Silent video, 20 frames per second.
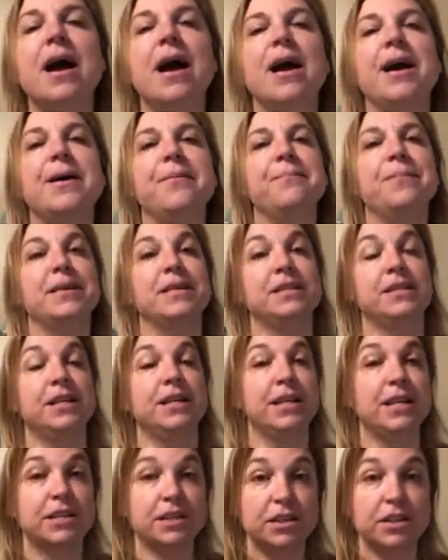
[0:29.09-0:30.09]
My
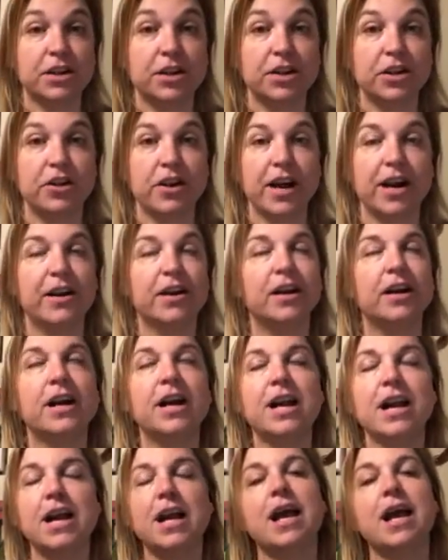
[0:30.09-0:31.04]
son is a third grader